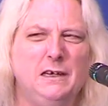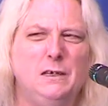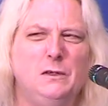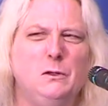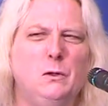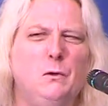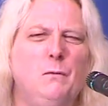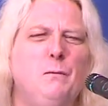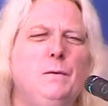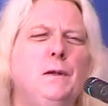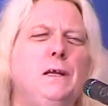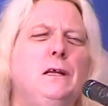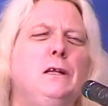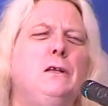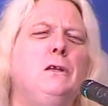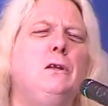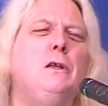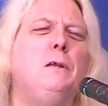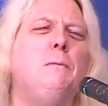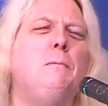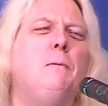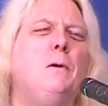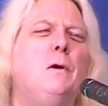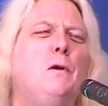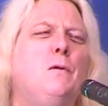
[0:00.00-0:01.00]
Don't forget,
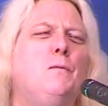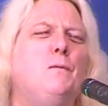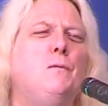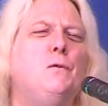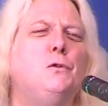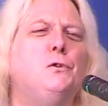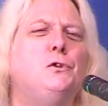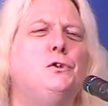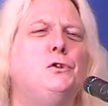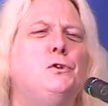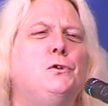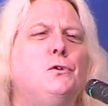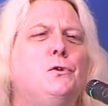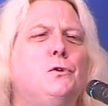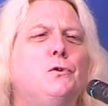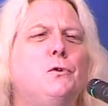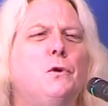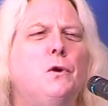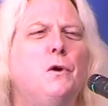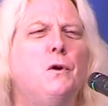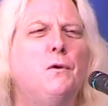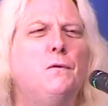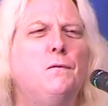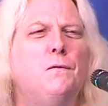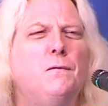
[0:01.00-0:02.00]
another powerful
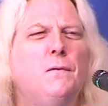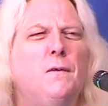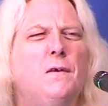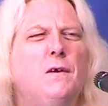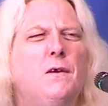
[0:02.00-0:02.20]
tool